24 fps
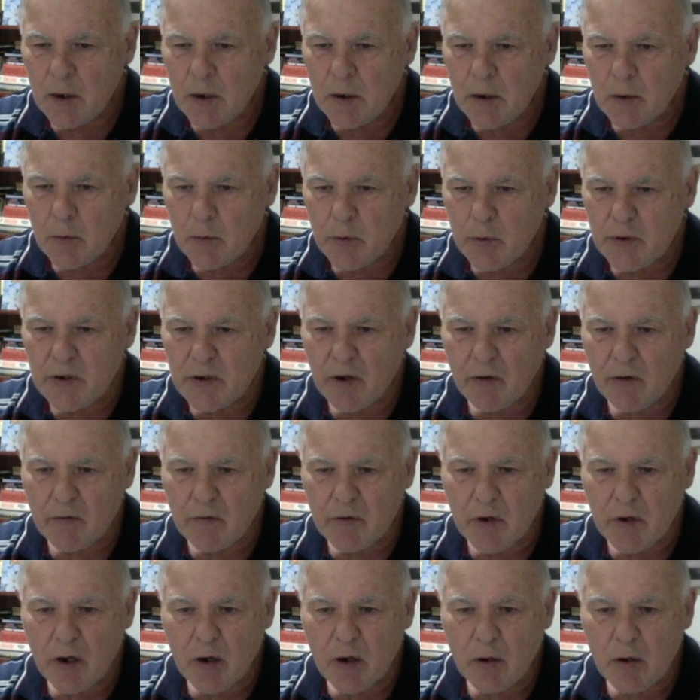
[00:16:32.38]
We don't
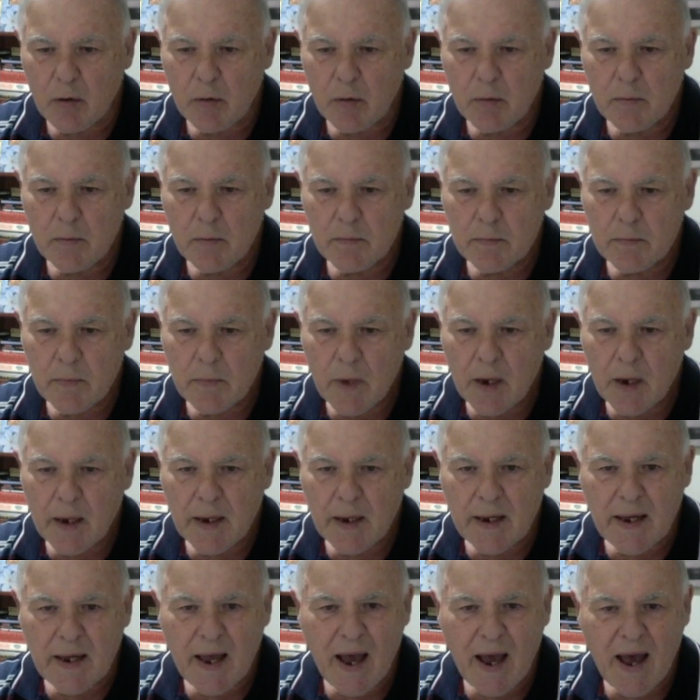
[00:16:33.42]
know.
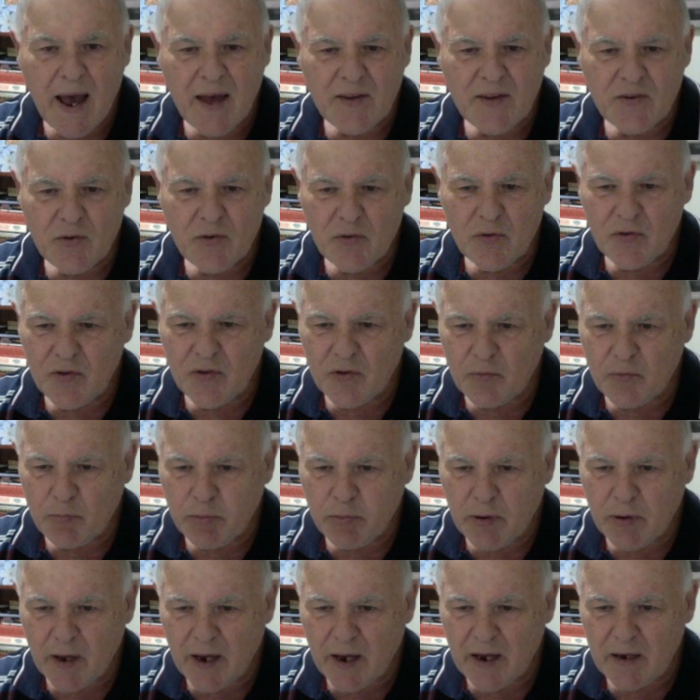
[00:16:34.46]
Castle is
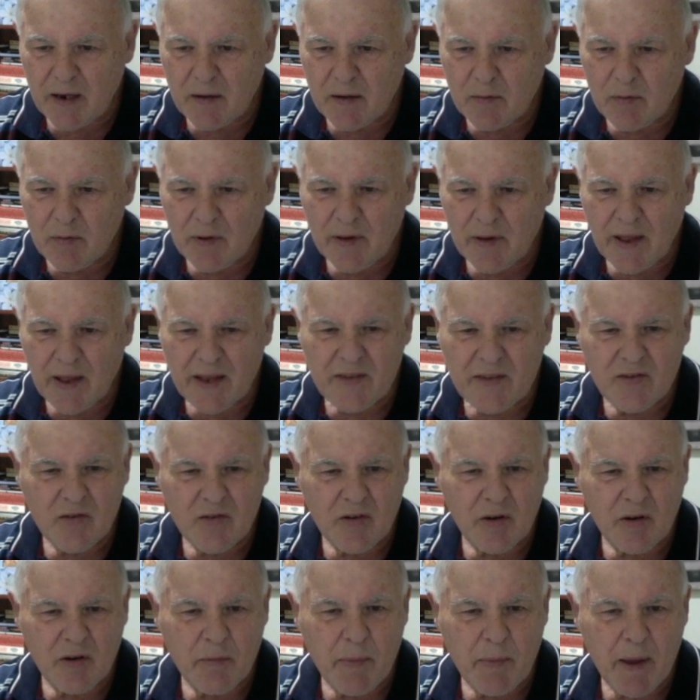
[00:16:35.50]
played. That's not
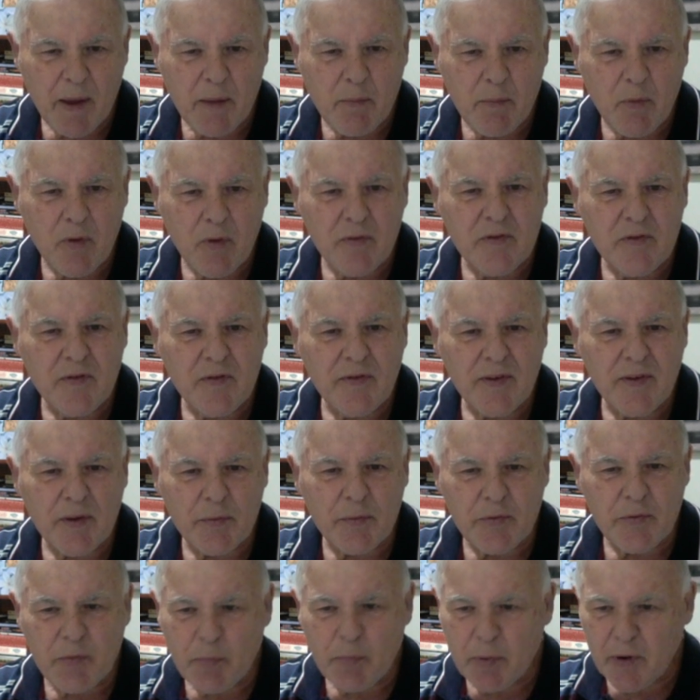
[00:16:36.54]
a bad move. Develops
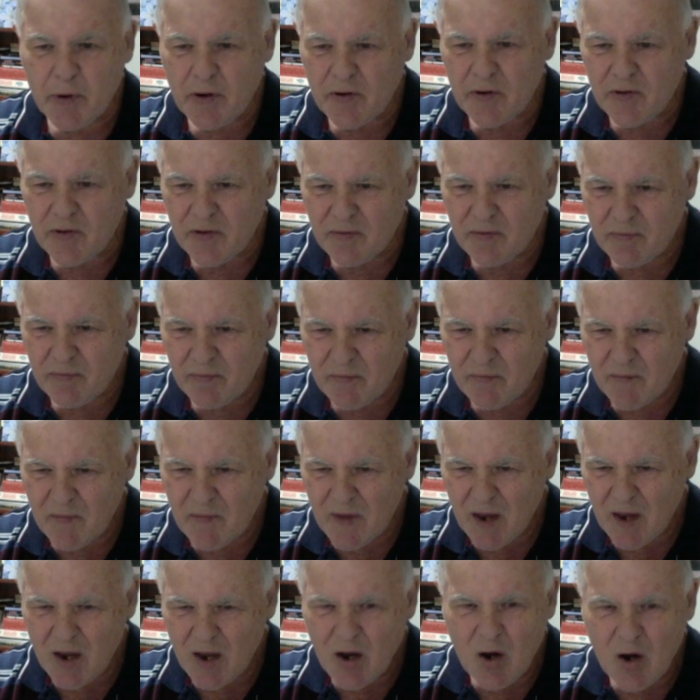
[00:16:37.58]
a piece.
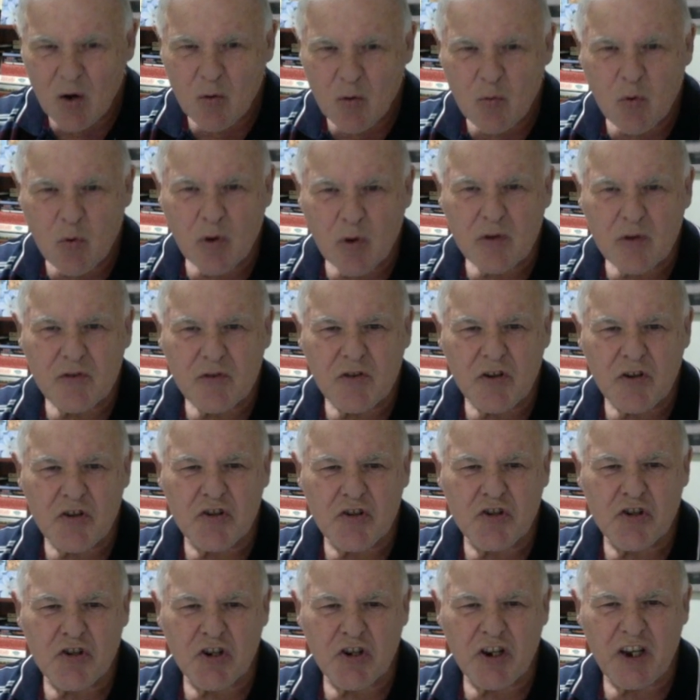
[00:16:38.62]
Rook to
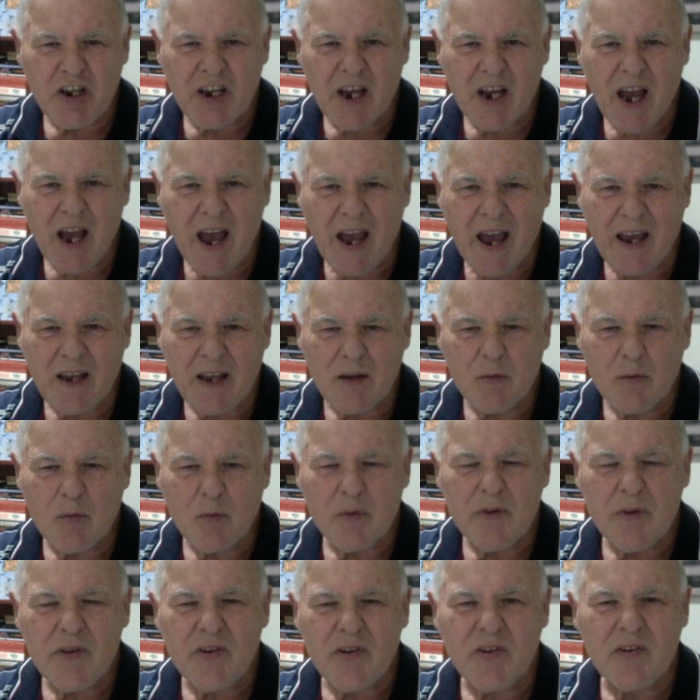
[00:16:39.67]
g8. Well,
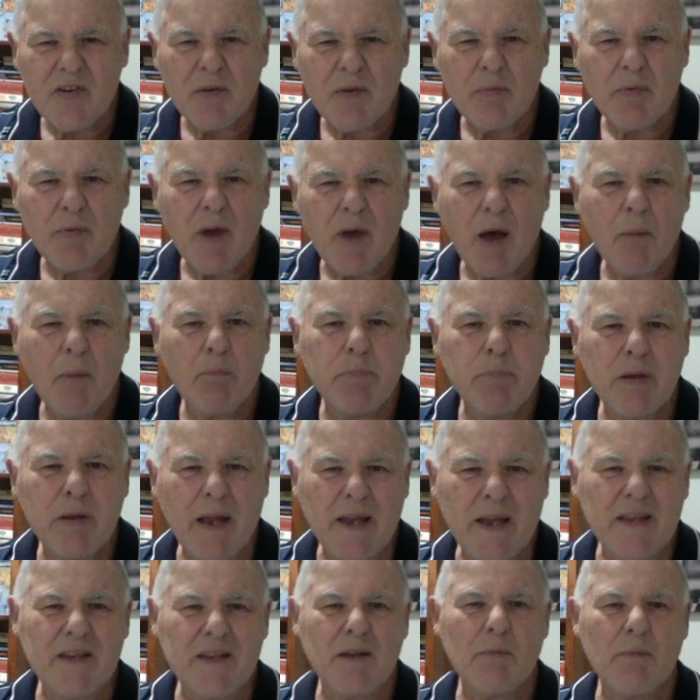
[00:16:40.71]
this is a
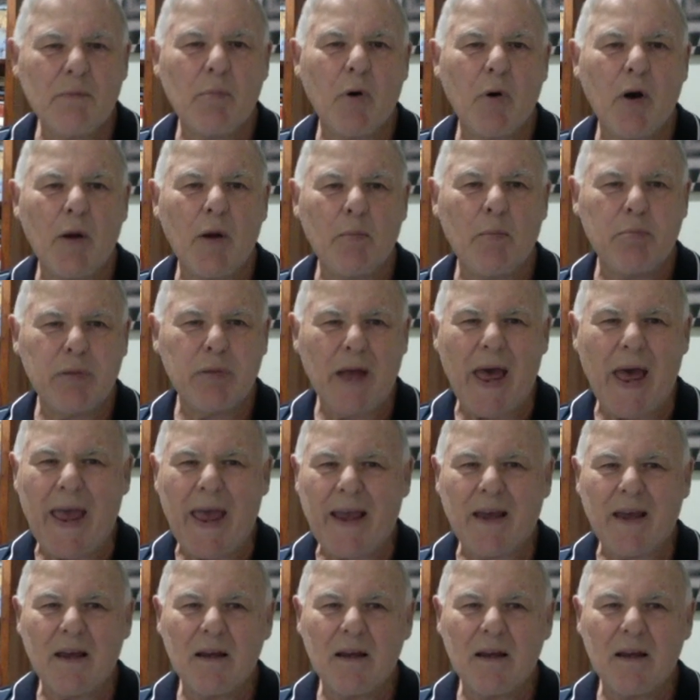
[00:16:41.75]
blunder by black.